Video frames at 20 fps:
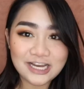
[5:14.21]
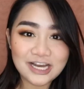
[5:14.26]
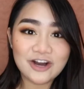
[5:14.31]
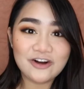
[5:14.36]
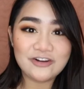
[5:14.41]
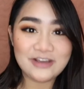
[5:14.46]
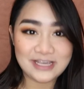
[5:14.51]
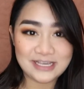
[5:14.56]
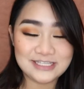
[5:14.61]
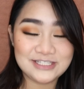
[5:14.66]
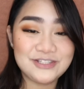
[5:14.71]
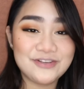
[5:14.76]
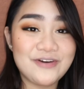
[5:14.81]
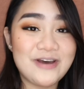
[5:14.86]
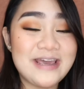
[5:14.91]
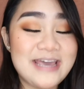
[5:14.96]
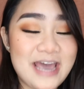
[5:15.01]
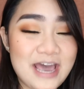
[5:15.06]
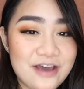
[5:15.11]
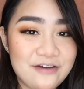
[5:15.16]
Okay, so
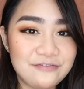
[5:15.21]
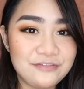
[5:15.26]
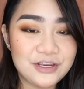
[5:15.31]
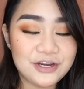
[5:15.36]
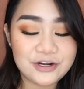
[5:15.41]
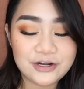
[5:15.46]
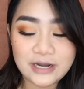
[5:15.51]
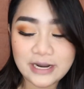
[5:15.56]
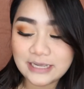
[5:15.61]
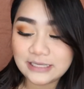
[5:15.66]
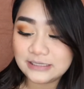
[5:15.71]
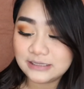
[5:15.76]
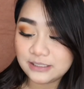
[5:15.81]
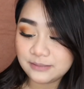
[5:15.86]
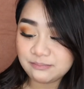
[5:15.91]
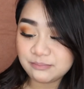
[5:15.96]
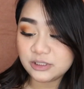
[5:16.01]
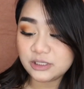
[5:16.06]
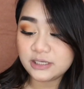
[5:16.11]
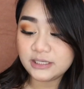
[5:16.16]
I have here a
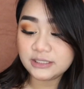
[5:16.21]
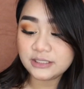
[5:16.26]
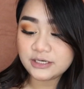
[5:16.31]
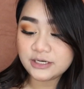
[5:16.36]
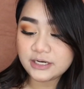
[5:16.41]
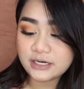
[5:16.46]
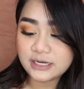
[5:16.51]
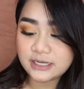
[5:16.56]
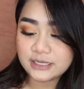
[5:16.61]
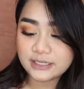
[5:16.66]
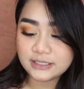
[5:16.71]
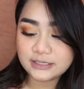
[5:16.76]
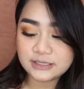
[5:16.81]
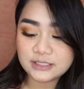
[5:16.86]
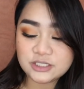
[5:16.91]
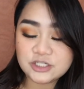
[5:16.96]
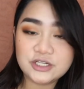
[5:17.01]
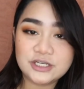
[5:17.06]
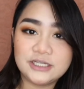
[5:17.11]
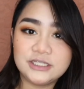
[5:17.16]
lip liner in
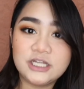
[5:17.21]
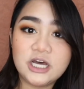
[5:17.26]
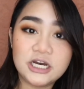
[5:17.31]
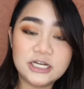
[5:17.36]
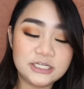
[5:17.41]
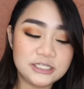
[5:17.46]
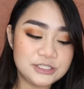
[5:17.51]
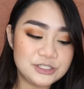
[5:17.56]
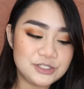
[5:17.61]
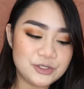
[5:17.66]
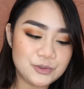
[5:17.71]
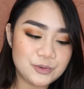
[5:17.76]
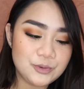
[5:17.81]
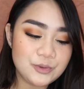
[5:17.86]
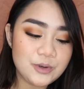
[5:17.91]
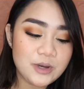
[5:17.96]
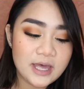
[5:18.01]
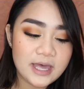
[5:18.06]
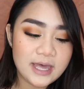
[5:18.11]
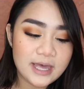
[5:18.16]
the shade Honey 2